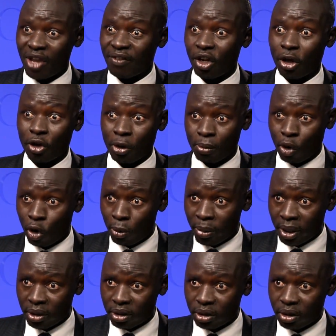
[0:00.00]
We have a lot of
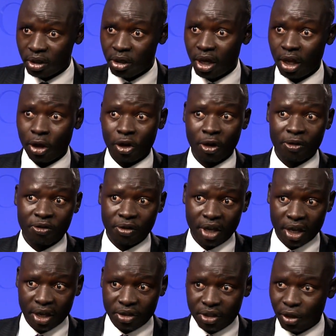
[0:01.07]
orphans, a lot of
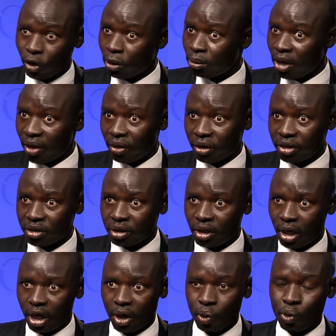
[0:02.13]
single
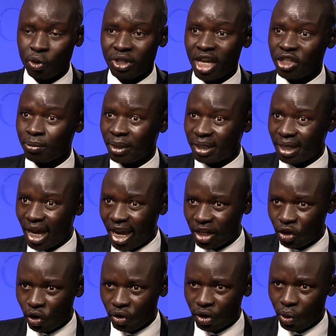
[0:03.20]
mothers whose husband
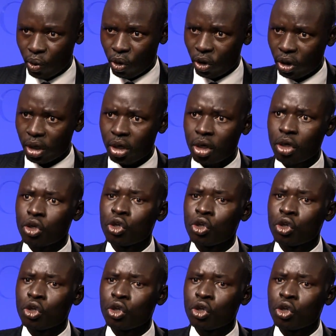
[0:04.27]
died during the war.